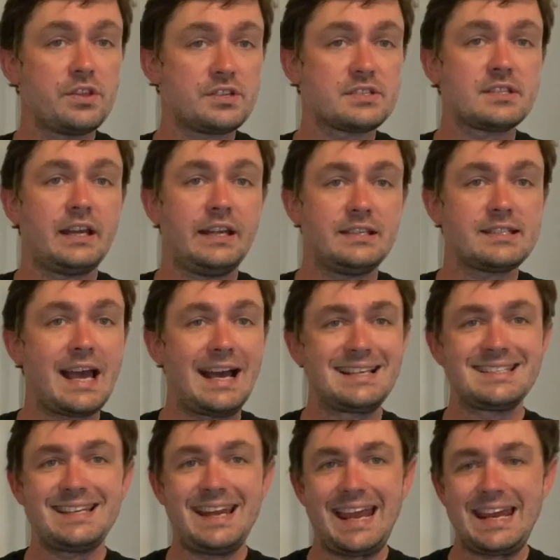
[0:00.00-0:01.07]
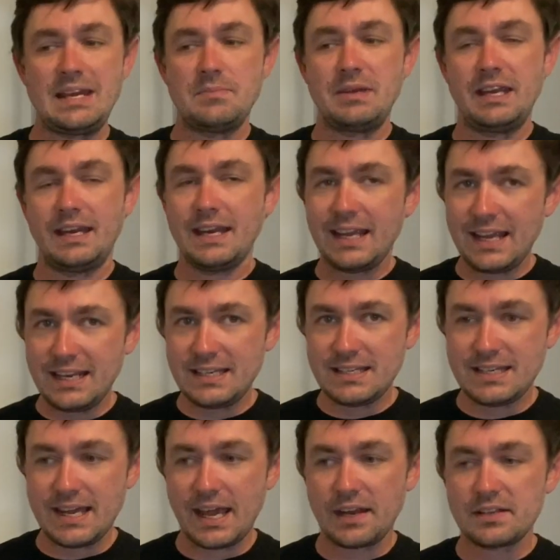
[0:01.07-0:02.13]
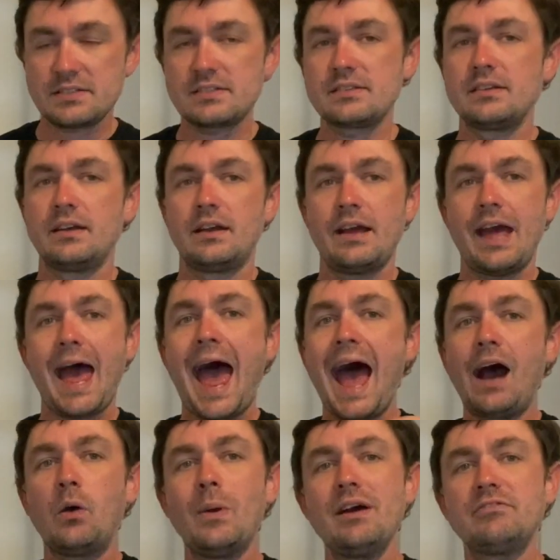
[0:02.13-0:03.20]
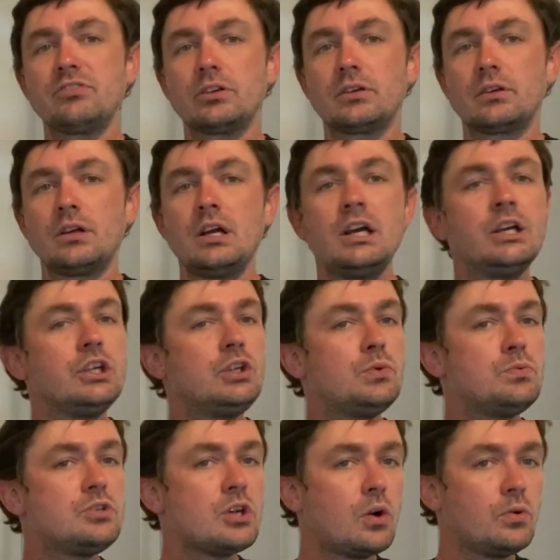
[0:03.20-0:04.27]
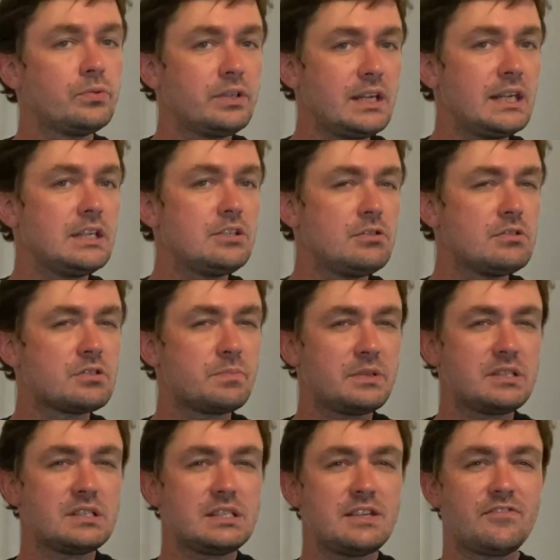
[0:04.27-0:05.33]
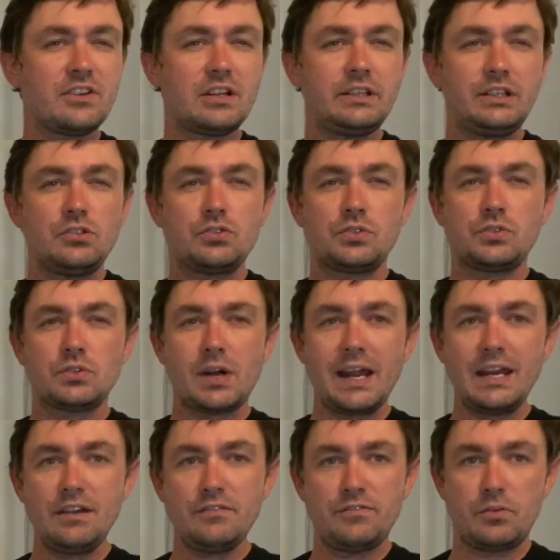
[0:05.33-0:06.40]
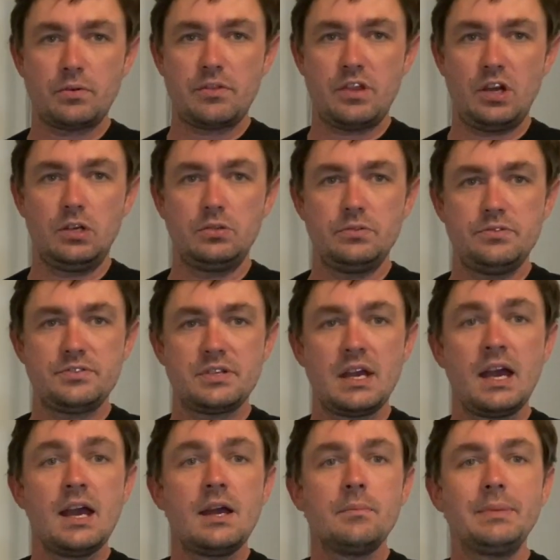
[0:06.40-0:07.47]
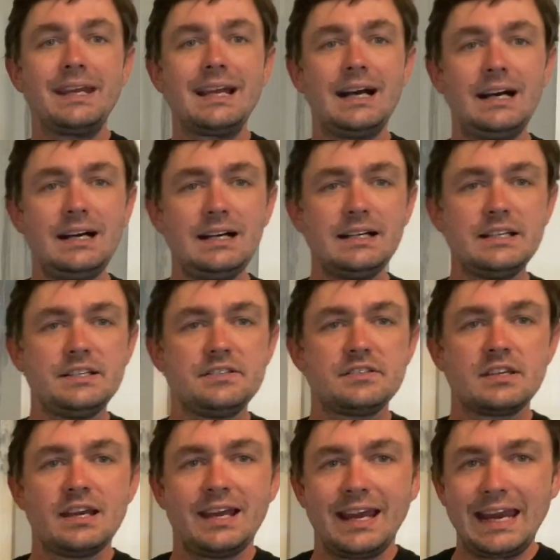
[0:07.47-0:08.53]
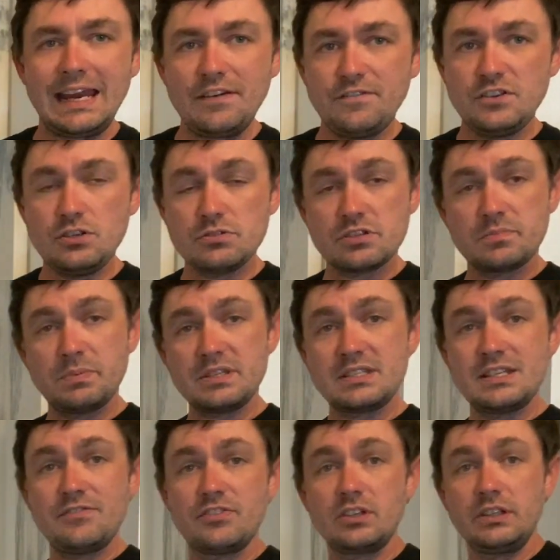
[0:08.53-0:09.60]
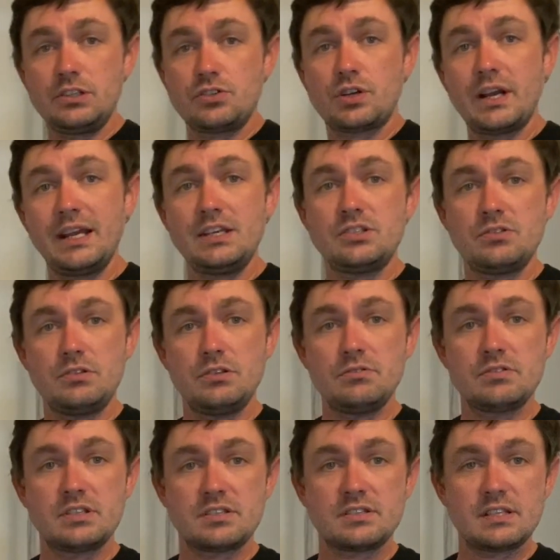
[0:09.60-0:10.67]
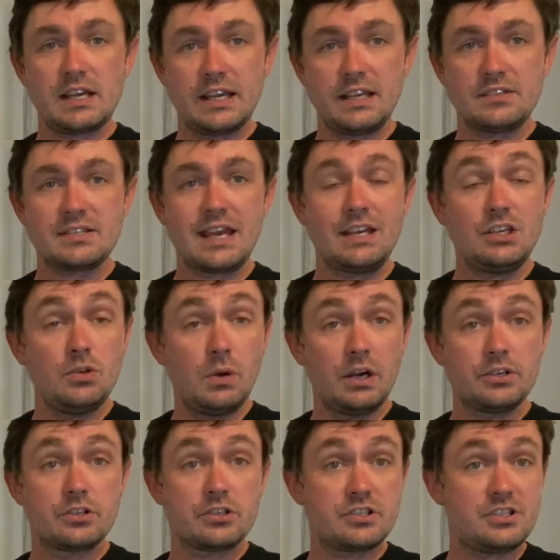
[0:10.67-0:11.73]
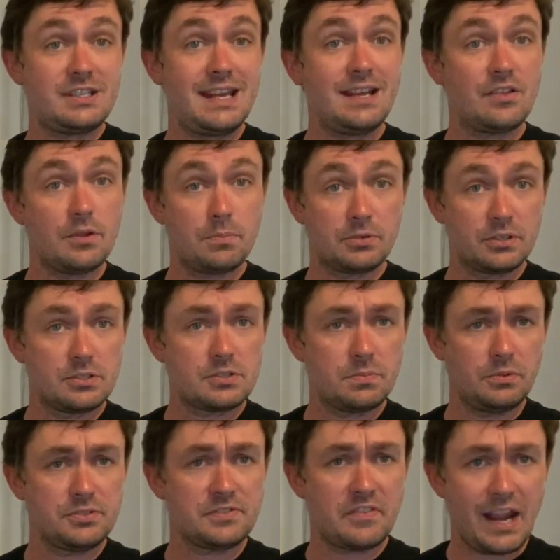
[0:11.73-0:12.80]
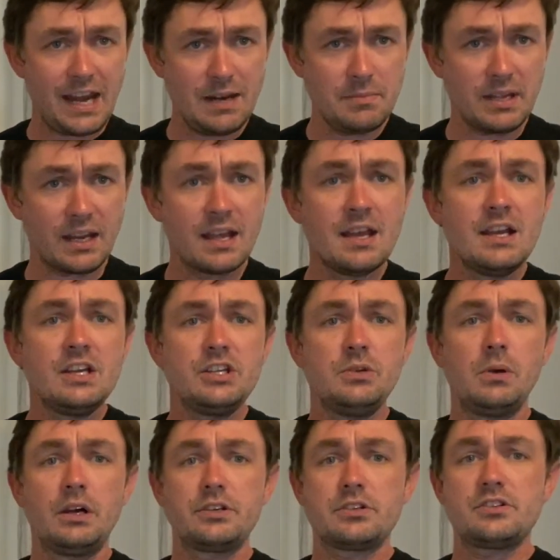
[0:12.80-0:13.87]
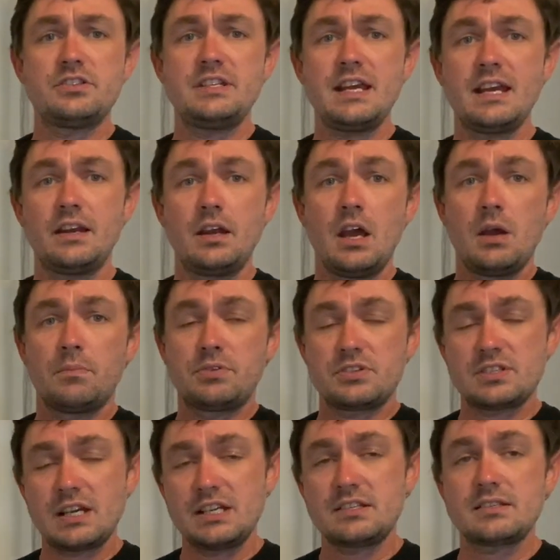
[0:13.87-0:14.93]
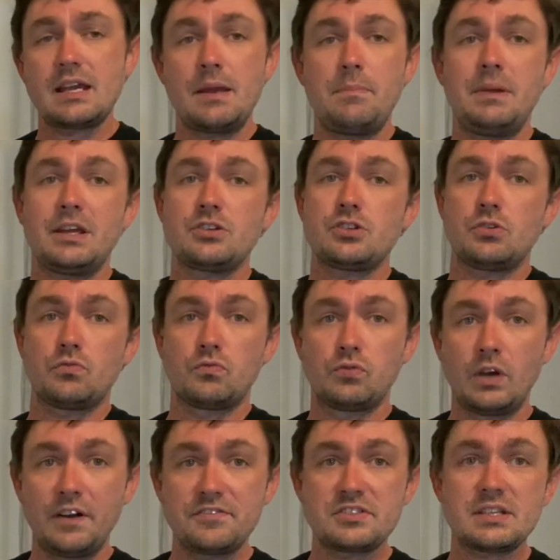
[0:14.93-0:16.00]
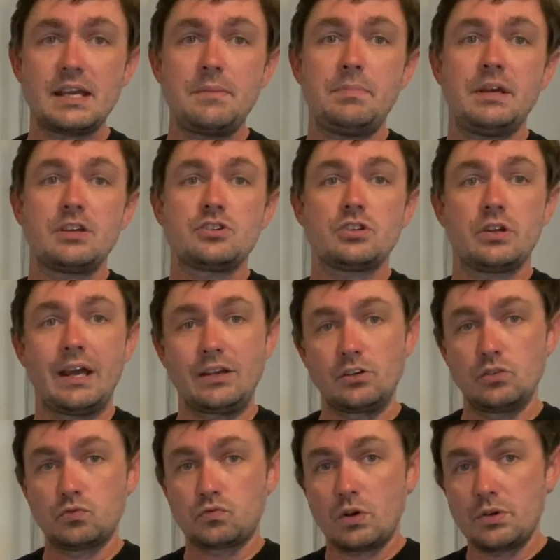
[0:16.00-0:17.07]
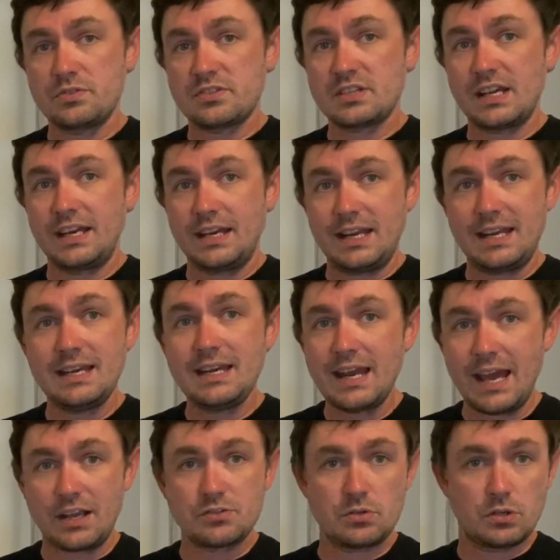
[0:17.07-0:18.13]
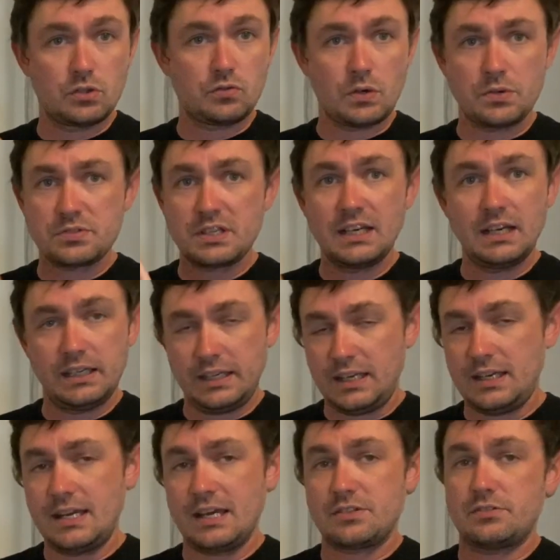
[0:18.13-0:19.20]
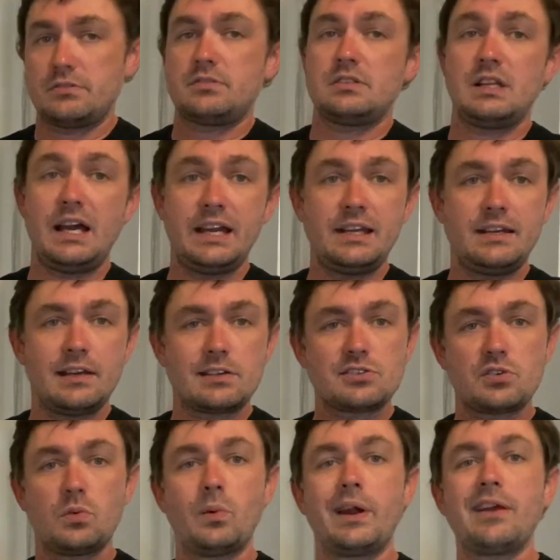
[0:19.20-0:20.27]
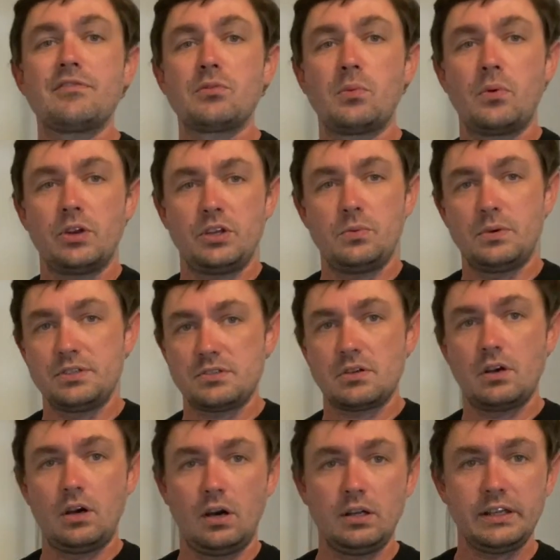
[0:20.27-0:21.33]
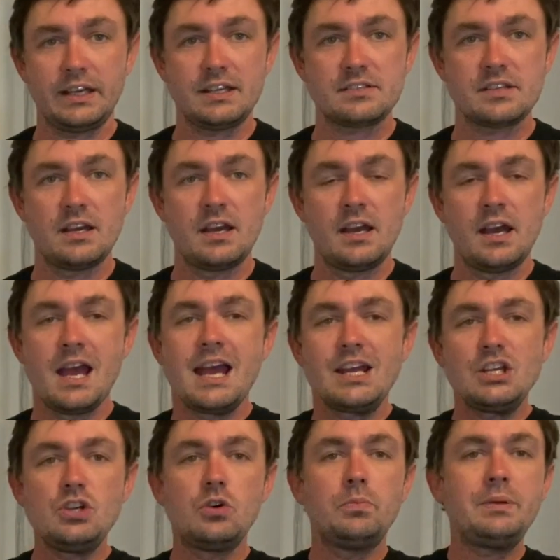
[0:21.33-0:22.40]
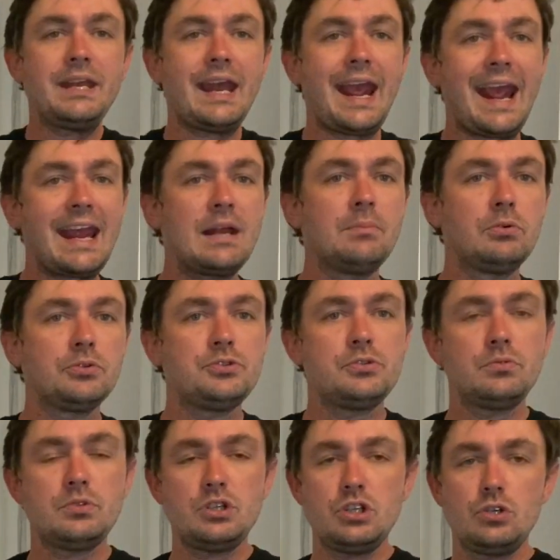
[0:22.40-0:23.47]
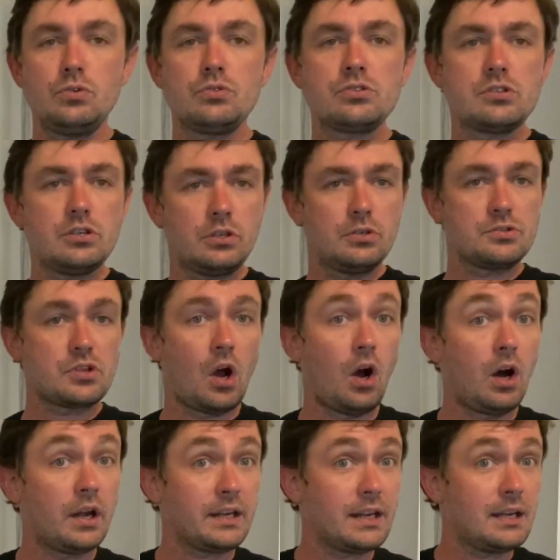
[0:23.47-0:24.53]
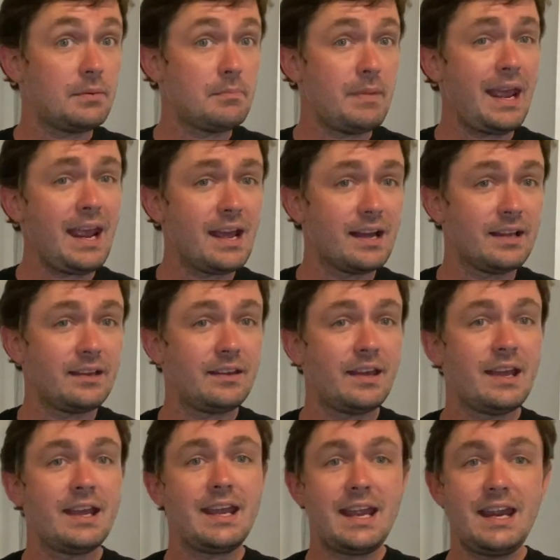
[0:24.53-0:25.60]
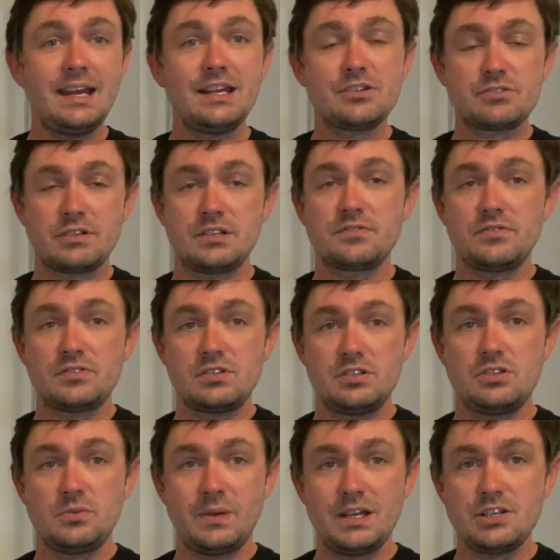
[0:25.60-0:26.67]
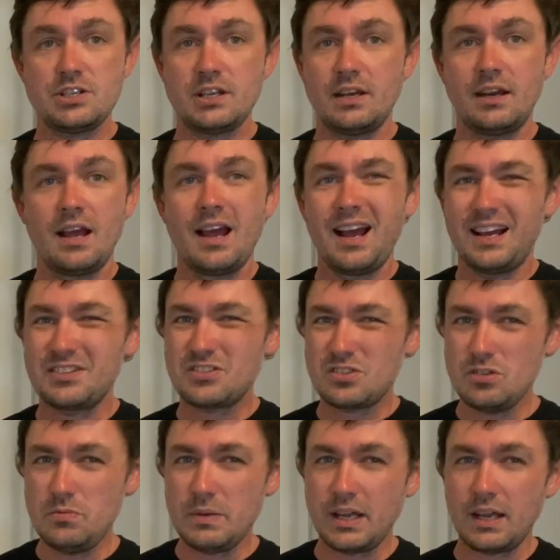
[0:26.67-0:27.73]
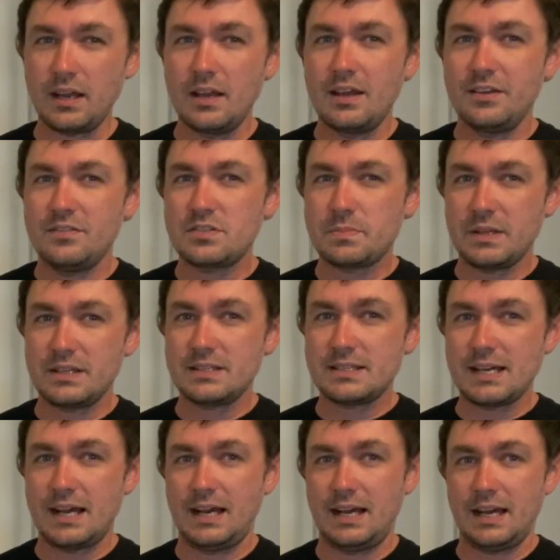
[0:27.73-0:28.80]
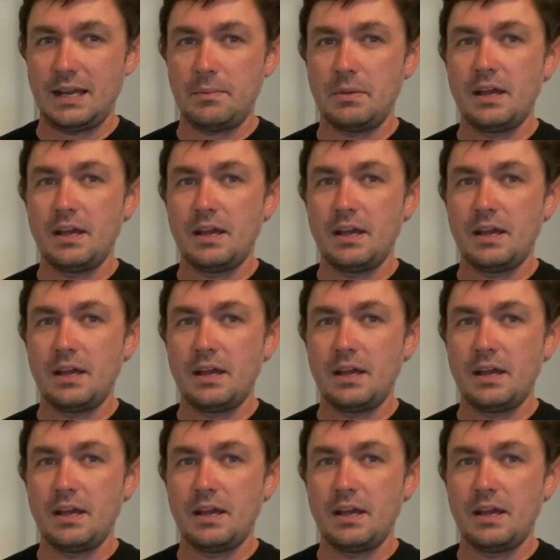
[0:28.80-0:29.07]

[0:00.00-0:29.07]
sights as an aiming index. However, you don't need to specifically train for those, because if you specifically train to use the sights and you understand the principles of aiming, you understand precise sight picture, rough sight picture, and gross sight index or gross gun index or slide index or whatever you want to call it, you'll be able to use those on command in a stressful situation, assuming you spent the time